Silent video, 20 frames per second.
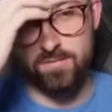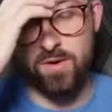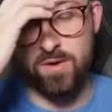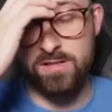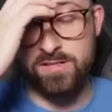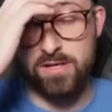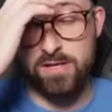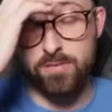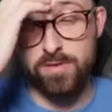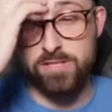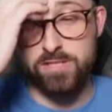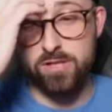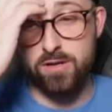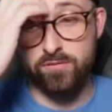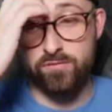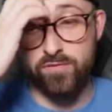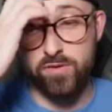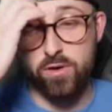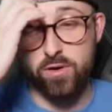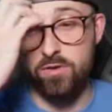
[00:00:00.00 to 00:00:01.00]
Well, I don't know. He
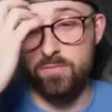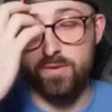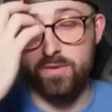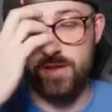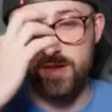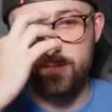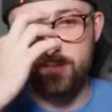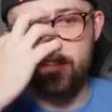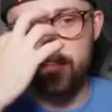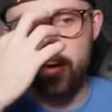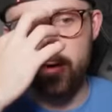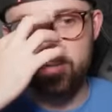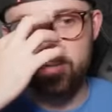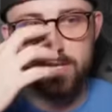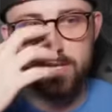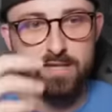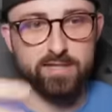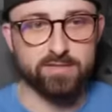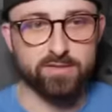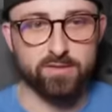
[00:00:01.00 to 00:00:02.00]
took a few, but then
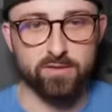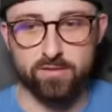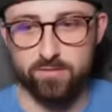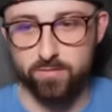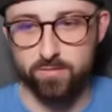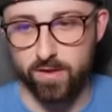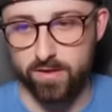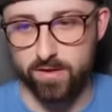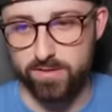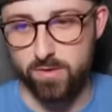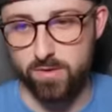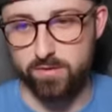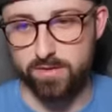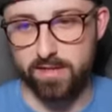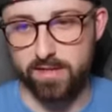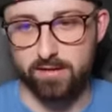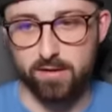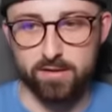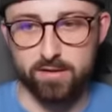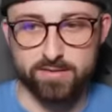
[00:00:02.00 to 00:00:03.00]
Martinelli took one as well
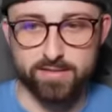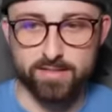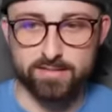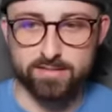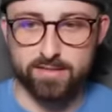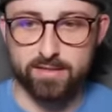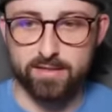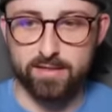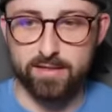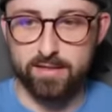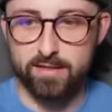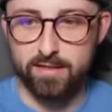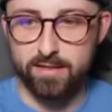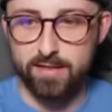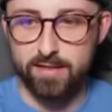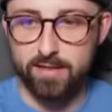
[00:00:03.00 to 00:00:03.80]
at the end of last season, didn't he?